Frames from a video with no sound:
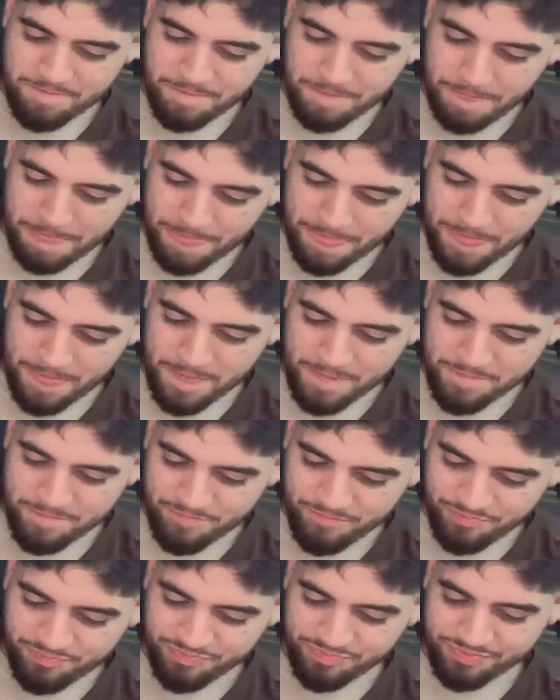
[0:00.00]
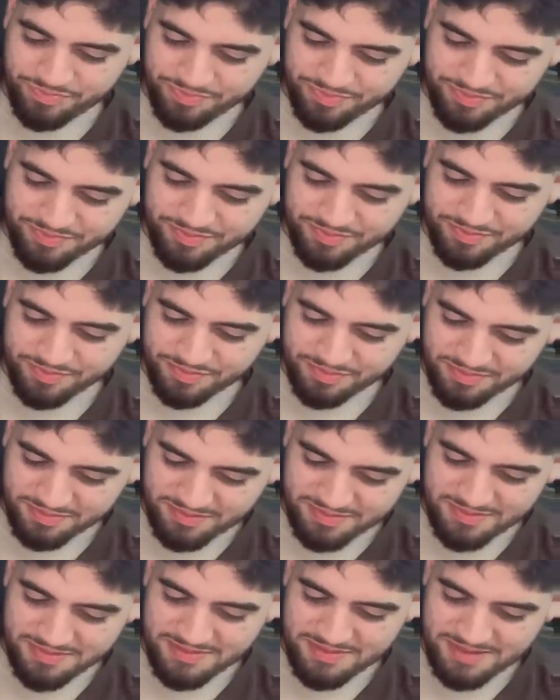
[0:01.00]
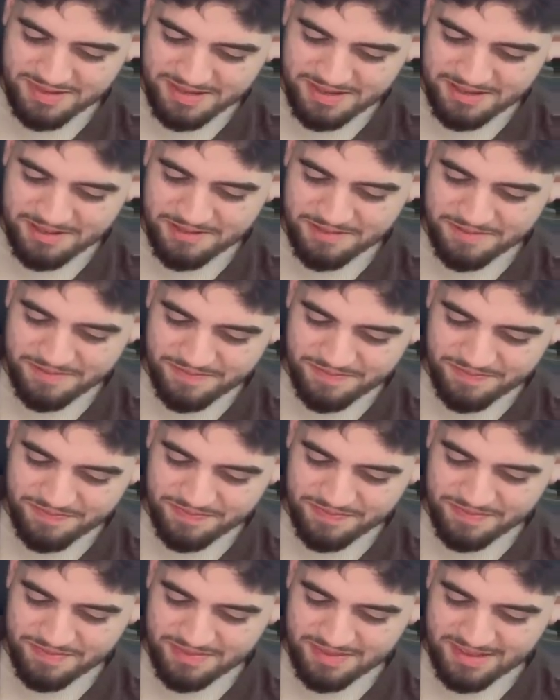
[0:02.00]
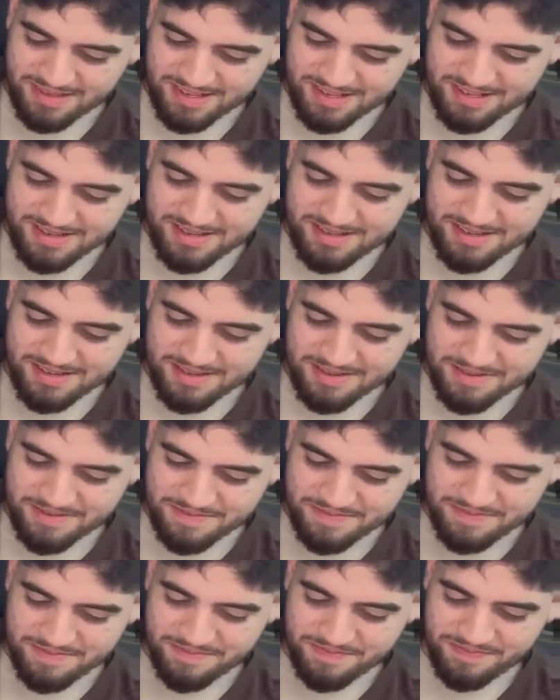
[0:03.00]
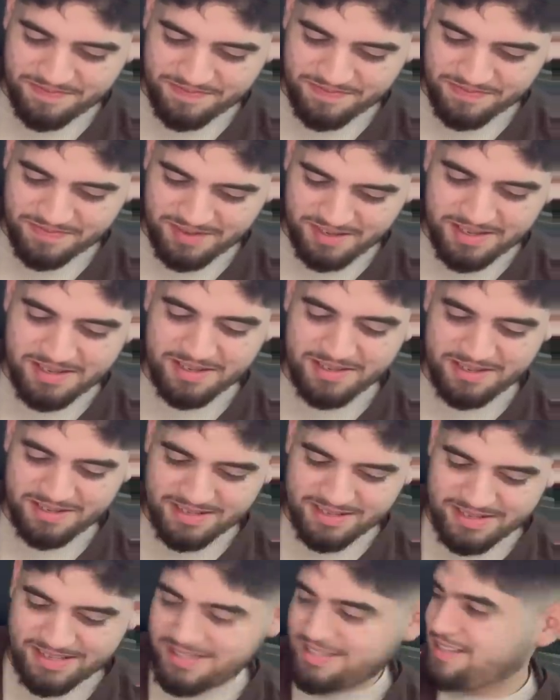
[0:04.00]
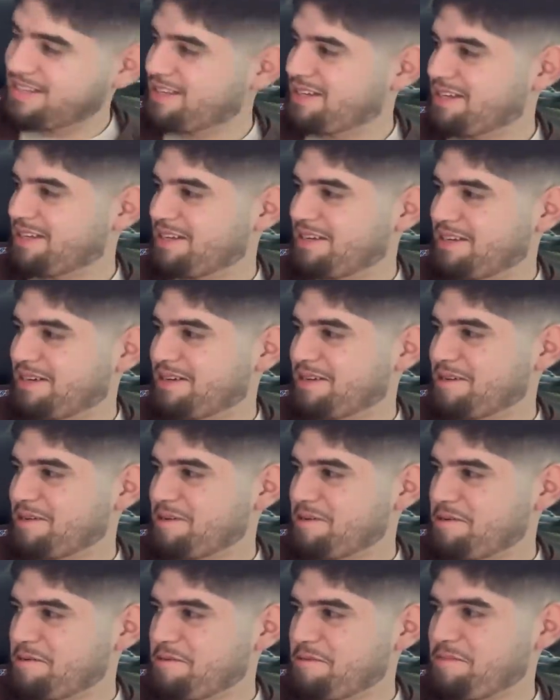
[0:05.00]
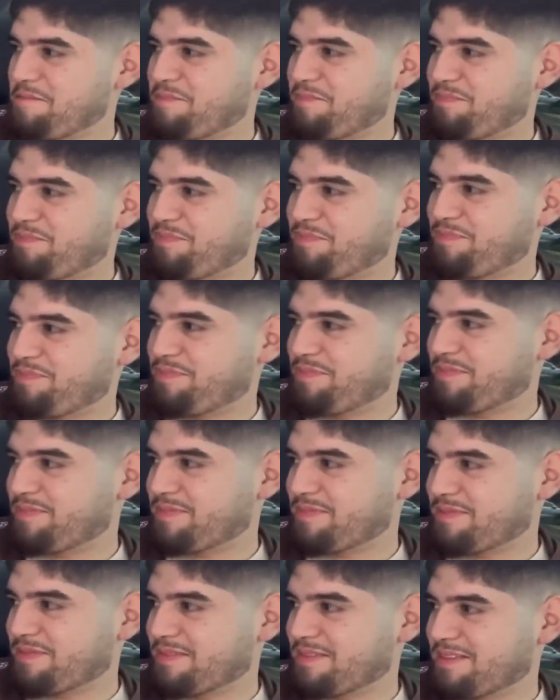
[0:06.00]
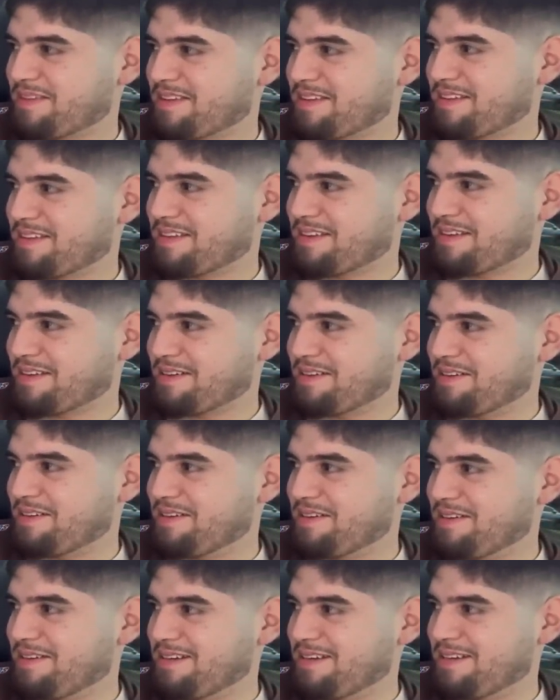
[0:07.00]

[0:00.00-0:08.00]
The person shown says nothing.